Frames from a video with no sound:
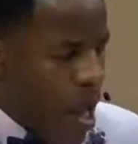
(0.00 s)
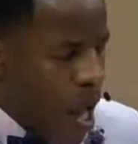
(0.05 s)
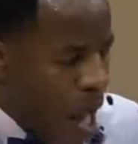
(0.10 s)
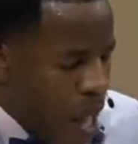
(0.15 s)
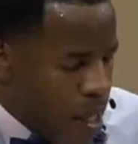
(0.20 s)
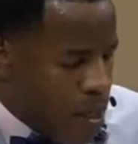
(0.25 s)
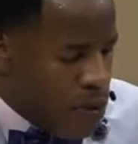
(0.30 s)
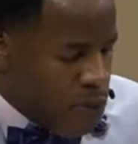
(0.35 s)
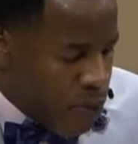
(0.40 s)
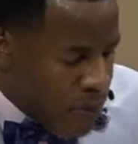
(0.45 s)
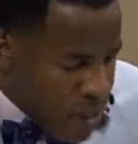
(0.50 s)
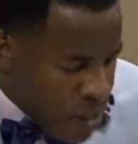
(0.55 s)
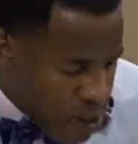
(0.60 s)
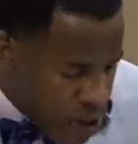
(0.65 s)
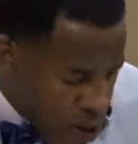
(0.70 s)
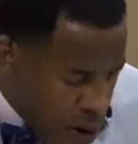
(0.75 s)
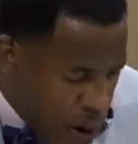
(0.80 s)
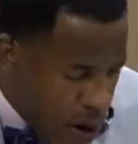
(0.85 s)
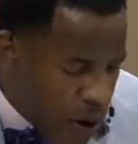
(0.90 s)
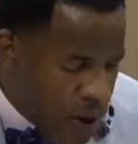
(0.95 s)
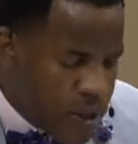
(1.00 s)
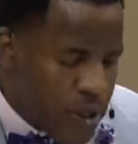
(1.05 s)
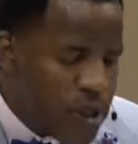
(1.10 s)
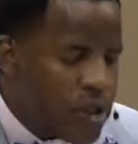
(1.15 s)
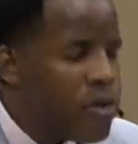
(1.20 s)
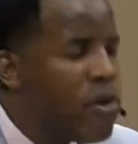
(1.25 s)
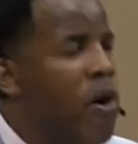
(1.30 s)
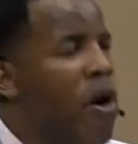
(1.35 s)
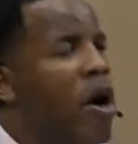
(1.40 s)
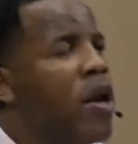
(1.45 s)
And we
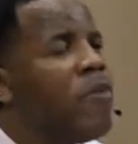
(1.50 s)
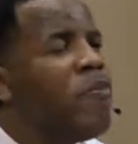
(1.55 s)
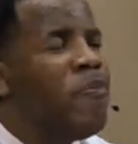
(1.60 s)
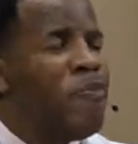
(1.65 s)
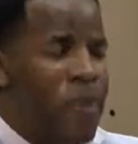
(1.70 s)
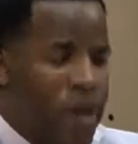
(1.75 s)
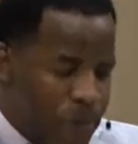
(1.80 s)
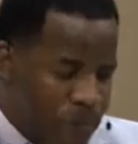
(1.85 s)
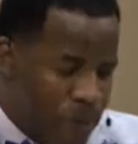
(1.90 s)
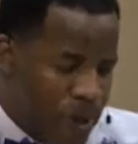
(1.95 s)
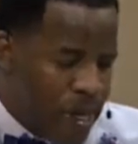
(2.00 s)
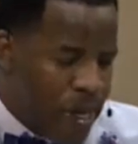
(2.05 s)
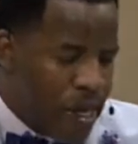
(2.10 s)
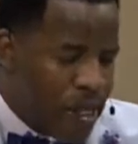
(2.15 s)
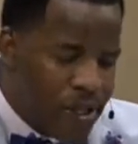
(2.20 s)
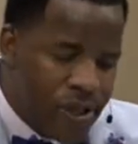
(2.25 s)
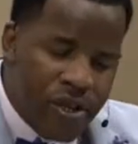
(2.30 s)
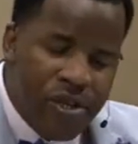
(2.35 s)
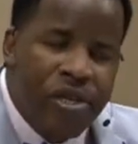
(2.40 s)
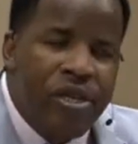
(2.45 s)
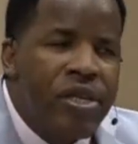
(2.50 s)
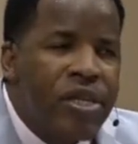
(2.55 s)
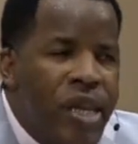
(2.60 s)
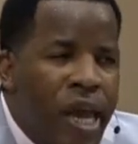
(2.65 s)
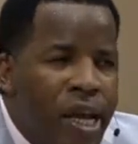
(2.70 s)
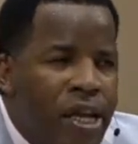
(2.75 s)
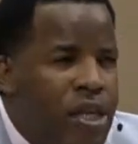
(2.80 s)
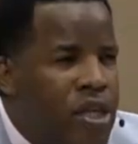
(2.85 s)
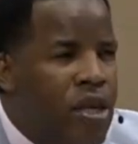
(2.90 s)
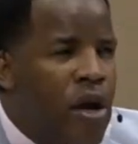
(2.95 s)
don't turn people into
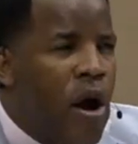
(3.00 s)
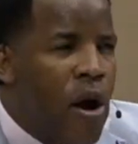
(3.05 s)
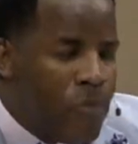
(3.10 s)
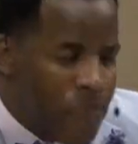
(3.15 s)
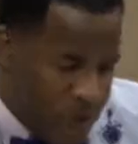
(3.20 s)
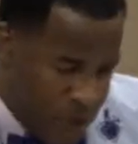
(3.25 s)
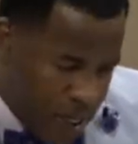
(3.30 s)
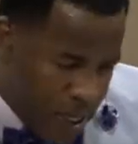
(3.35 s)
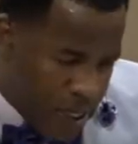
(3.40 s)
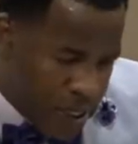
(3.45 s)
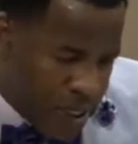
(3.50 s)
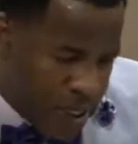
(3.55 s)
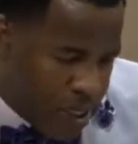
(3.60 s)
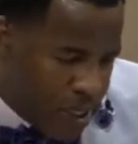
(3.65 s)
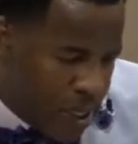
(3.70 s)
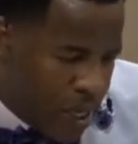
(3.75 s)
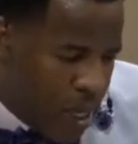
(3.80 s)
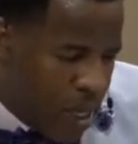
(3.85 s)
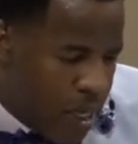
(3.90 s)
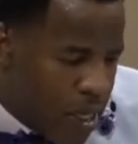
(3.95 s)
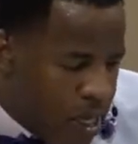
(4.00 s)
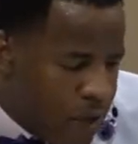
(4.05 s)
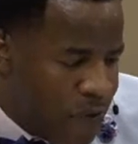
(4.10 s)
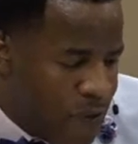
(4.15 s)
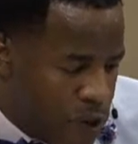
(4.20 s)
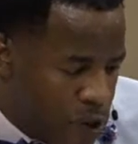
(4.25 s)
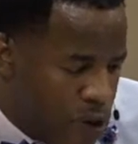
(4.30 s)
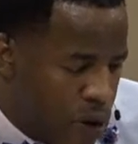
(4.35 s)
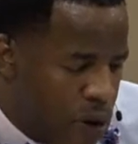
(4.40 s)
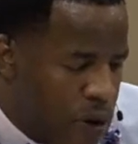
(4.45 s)
sex objects,
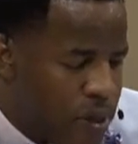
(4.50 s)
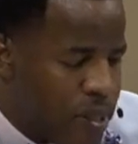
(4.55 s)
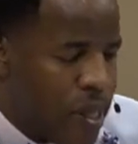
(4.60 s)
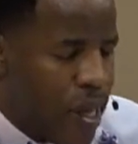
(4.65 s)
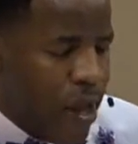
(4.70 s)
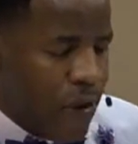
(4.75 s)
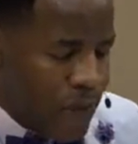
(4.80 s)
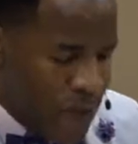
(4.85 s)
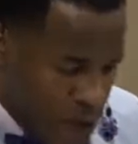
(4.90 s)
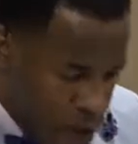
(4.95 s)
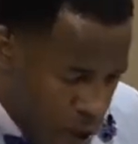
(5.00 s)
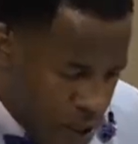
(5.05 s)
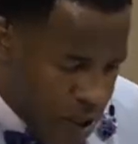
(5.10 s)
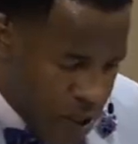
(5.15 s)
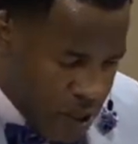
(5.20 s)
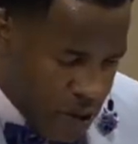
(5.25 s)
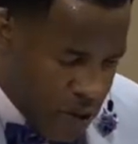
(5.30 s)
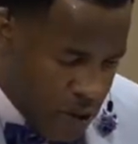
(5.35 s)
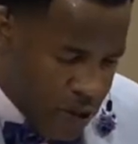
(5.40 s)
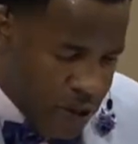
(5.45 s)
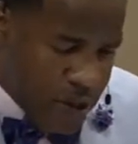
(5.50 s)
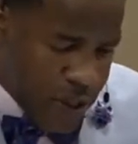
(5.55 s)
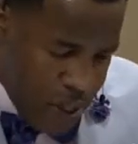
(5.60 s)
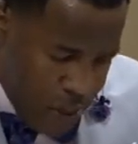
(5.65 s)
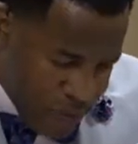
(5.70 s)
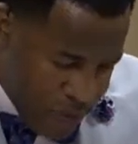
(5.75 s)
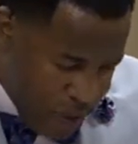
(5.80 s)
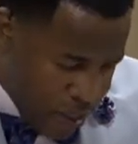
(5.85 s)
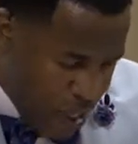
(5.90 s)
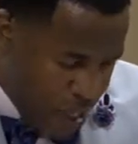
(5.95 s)
even though they have done so to
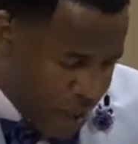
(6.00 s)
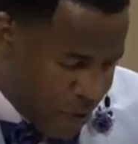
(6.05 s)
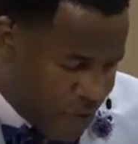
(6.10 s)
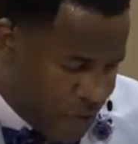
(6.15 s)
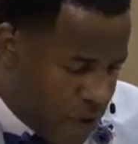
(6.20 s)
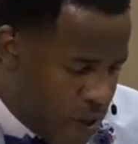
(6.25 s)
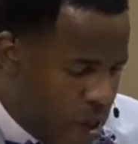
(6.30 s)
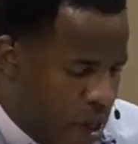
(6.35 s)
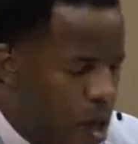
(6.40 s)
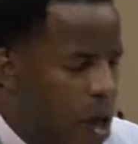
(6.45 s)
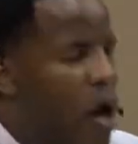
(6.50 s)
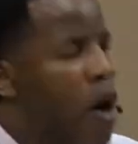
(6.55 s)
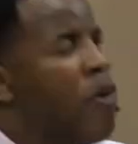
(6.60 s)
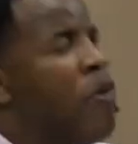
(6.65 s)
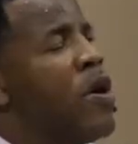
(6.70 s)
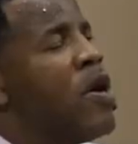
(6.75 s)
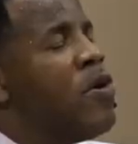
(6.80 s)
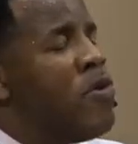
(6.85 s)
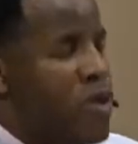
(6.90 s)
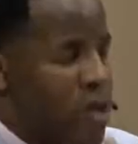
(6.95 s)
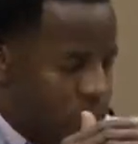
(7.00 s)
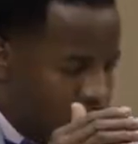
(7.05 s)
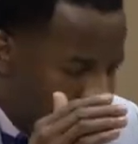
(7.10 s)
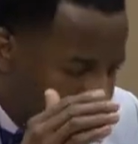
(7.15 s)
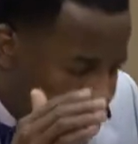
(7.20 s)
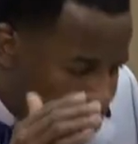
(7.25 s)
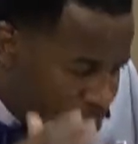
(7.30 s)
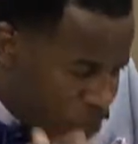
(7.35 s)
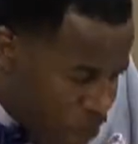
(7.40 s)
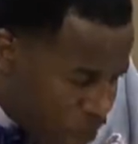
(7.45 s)
themselves. We
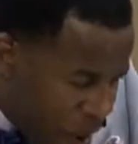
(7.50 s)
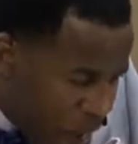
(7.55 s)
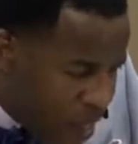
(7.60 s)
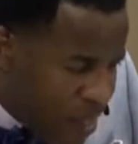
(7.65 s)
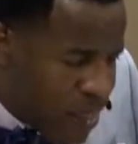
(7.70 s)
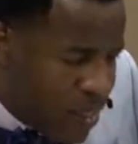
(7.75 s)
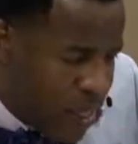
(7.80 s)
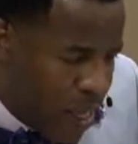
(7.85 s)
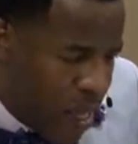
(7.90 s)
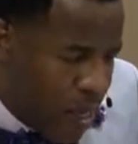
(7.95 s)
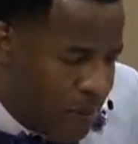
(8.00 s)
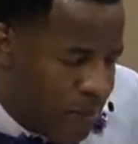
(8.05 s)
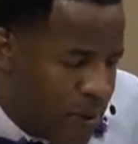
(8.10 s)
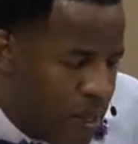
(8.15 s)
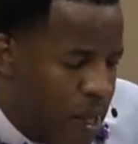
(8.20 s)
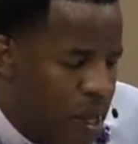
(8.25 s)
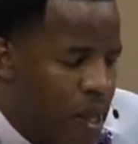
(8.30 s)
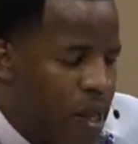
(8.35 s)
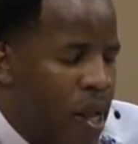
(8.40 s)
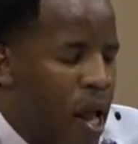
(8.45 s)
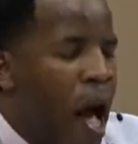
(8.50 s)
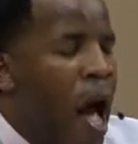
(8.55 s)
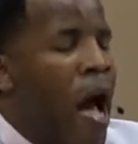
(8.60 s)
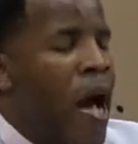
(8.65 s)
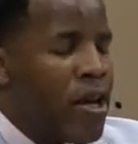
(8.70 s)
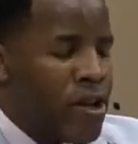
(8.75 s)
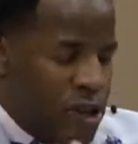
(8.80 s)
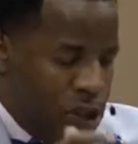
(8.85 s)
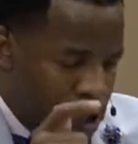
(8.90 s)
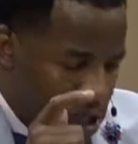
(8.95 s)
respect them
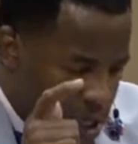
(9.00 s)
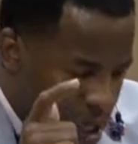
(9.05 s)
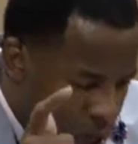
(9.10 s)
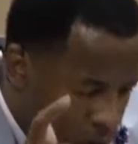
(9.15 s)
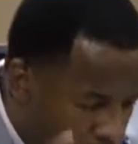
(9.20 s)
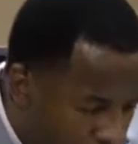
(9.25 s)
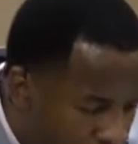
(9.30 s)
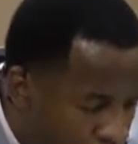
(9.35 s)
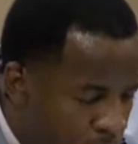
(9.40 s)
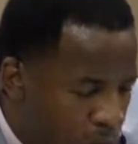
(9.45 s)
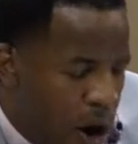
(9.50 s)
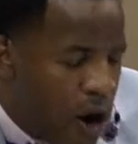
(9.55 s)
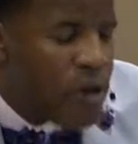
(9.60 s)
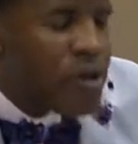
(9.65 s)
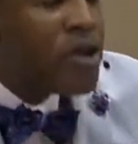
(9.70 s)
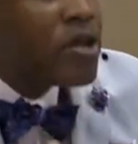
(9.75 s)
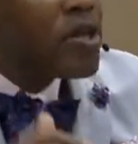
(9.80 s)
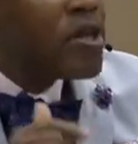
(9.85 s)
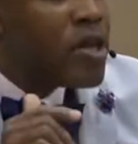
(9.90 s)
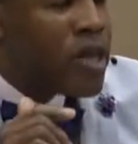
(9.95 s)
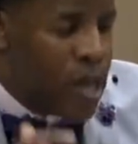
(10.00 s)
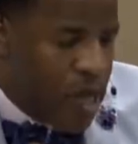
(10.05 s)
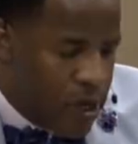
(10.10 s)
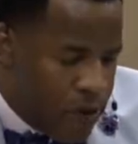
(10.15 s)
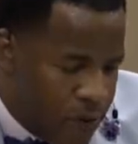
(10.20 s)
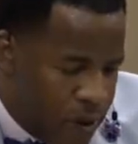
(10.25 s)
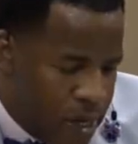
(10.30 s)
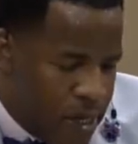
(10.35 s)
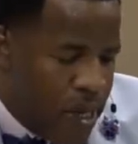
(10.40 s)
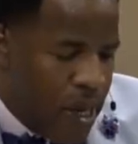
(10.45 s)
as God's
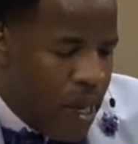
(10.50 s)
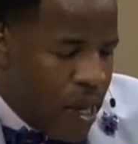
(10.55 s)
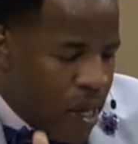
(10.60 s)
children,